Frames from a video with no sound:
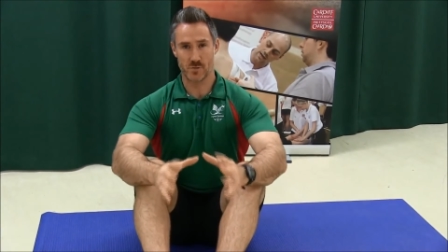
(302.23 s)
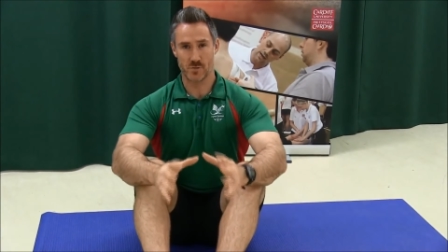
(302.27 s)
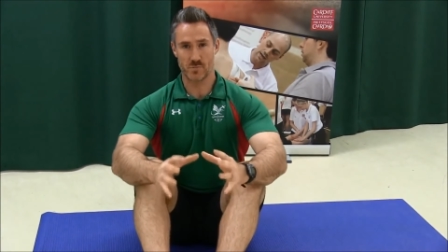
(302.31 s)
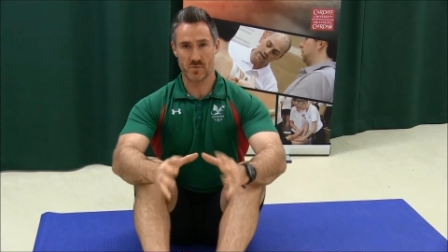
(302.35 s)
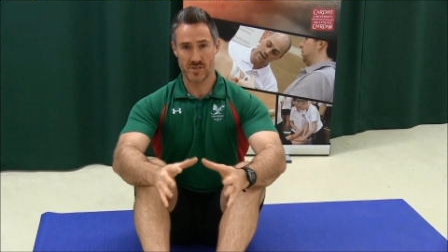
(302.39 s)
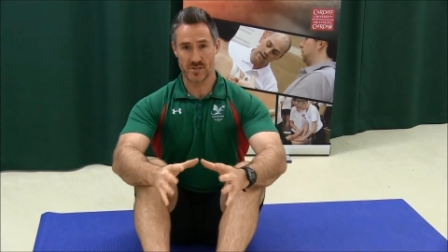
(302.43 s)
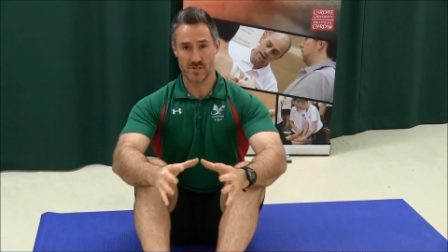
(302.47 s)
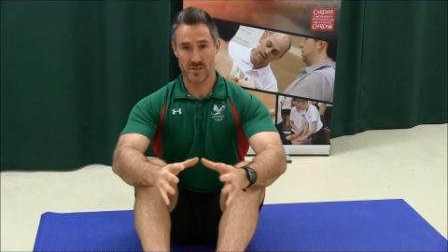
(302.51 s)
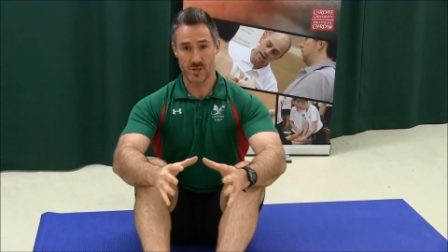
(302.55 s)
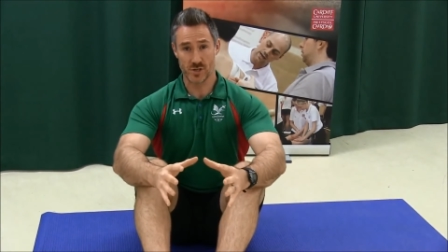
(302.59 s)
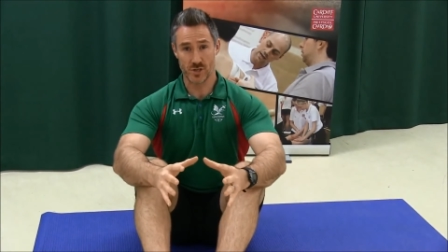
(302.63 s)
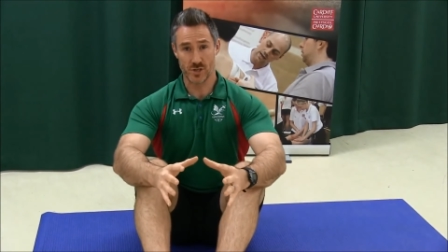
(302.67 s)

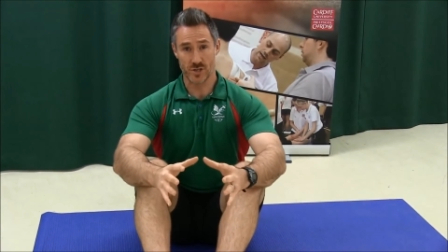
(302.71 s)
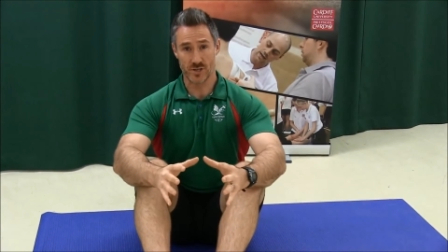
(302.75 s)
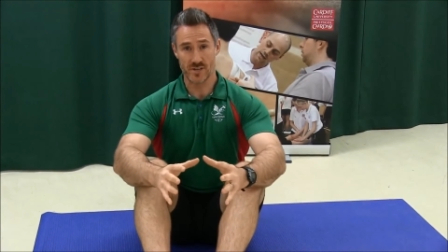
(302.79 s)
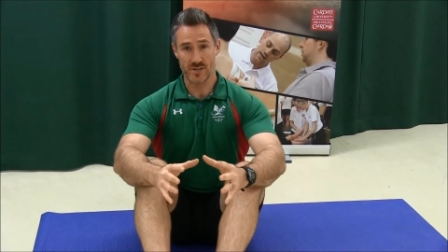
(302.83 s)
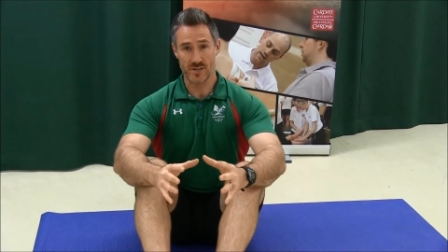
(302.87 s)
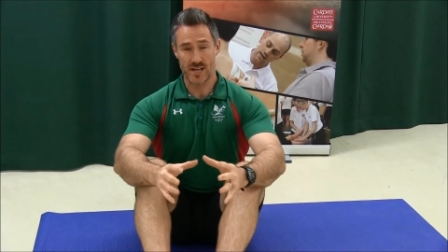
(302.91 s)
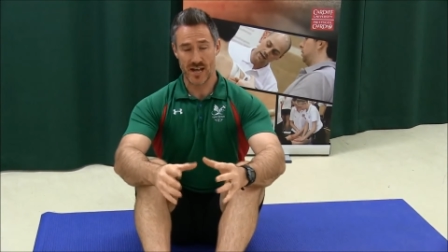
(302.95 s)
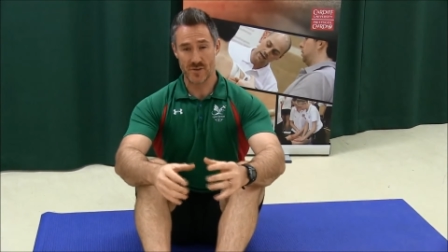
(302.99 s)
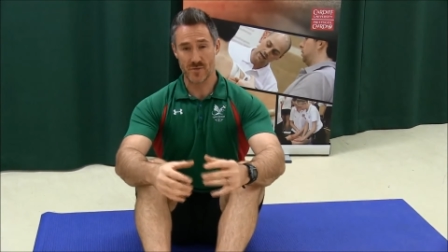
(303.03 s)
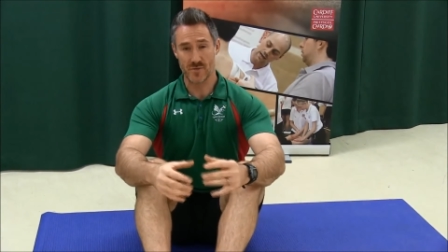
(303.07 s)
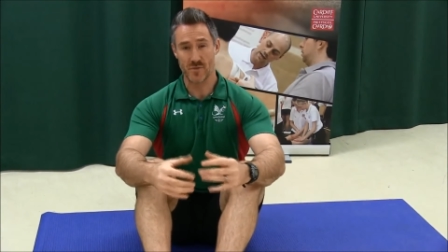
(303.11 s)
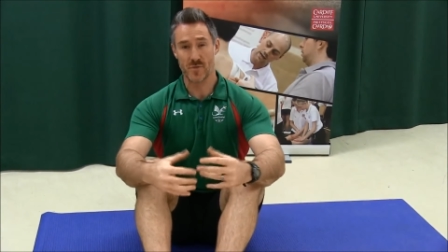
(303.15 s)
position
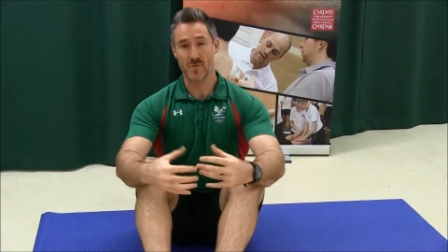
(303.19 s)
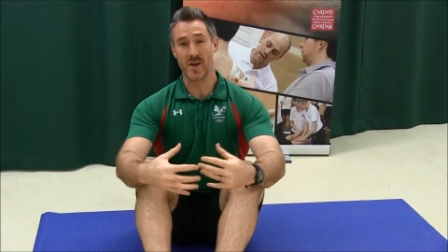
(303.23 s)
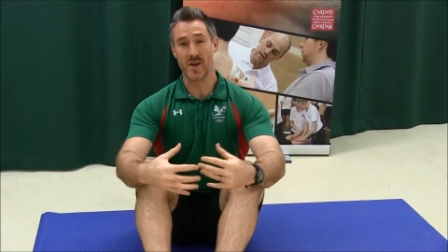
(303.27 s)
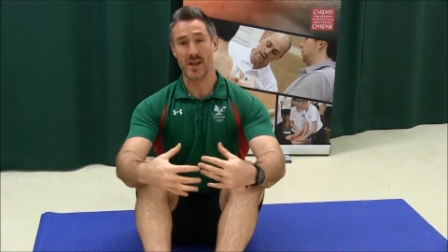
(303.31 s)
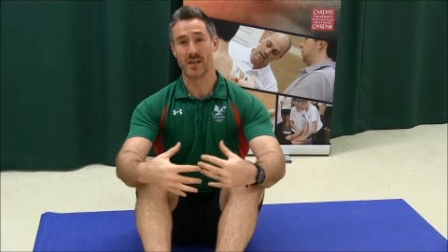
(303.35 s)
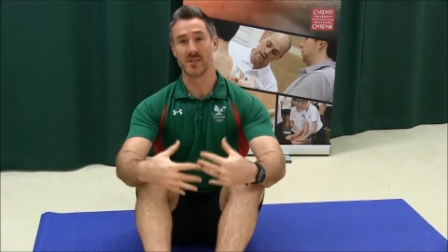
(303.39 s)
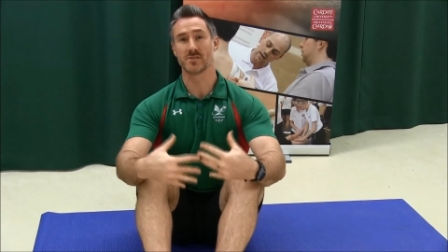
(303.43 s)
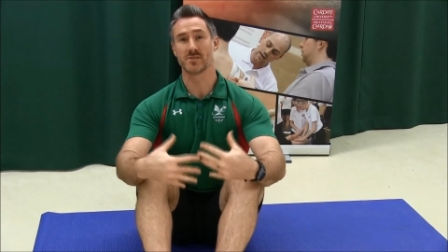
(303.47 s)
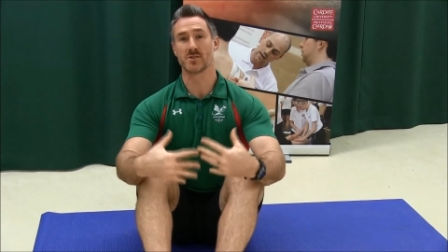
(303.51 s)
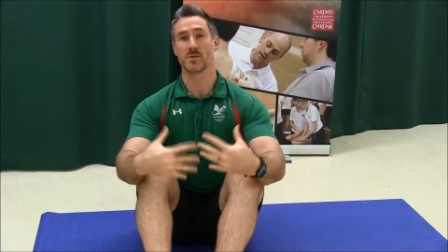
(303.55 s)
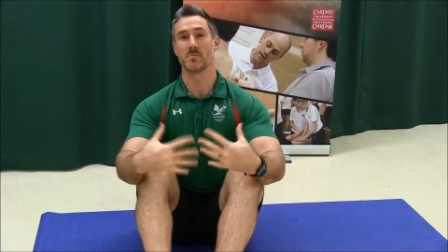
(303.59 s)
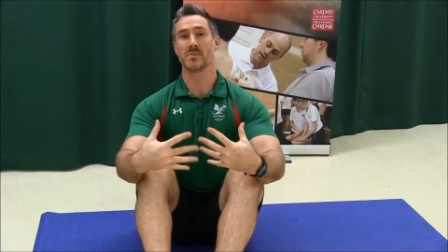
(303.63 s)
and
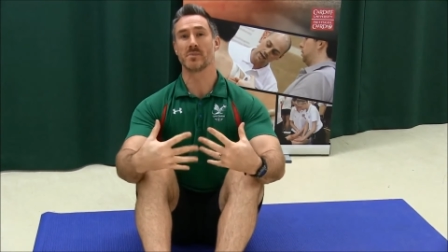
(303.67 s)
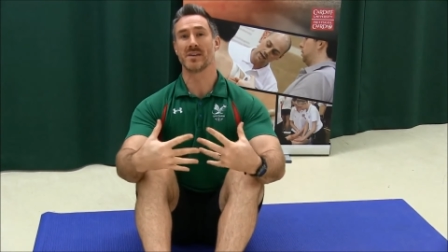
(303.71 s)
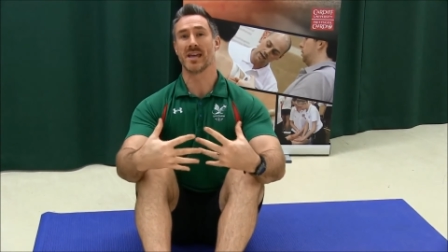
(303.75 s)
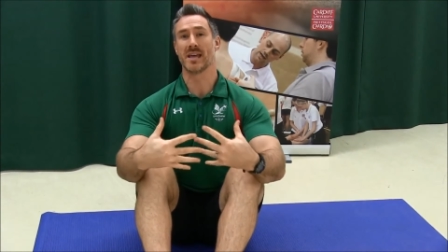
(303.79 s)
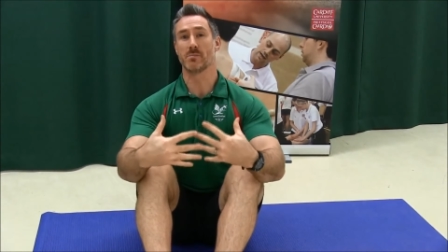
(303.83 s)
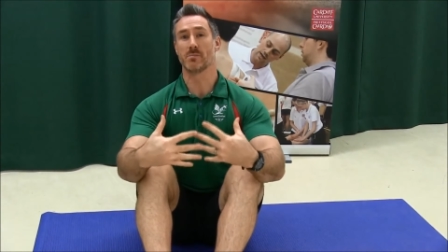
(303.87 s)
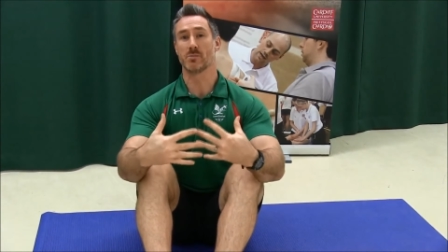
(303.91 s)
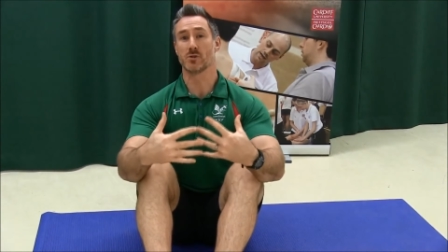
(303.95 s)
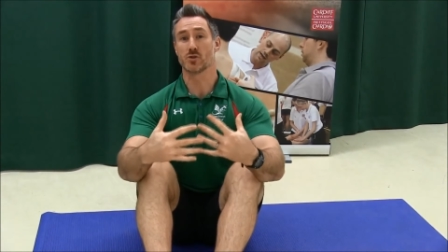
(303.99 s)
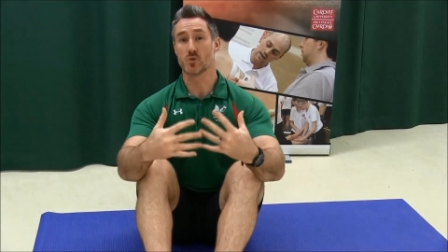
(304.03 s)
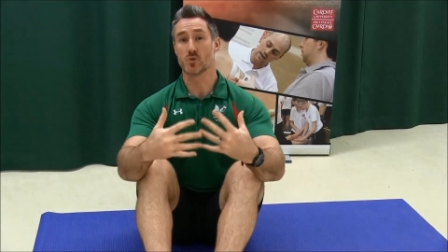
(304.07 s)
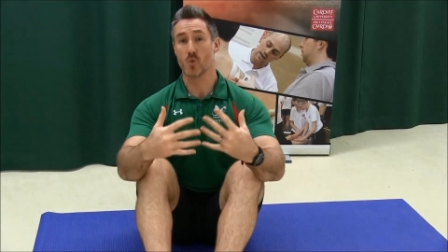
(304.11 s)
fail to be
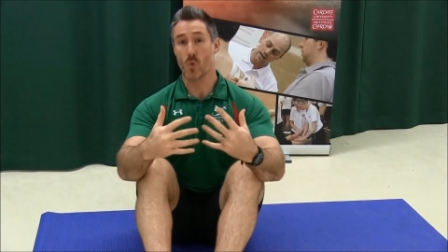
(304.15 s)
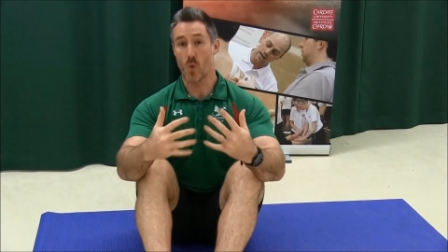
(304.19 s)
able to